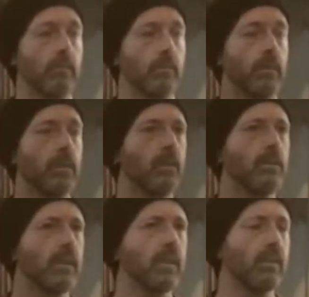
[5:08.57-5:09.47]
but you
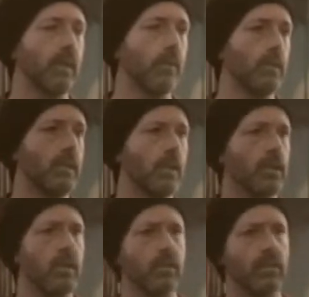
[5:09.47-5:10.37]
don't what, think of that when you're
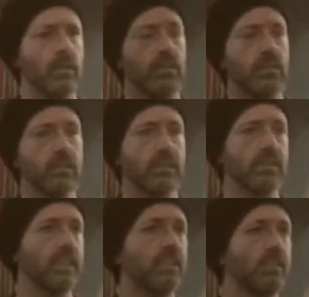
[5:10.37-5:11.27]
younger, I, do you? It's just no. an
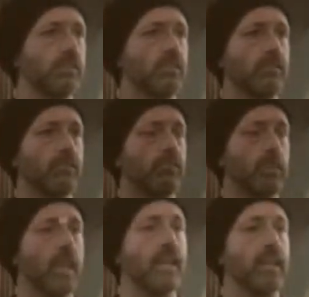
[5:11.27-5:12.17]
extension of
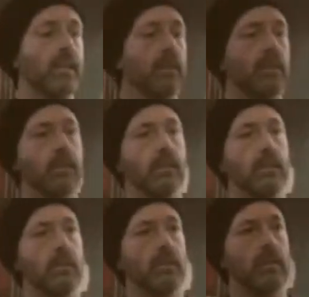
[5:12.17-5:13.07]
playing. When, when, in a way.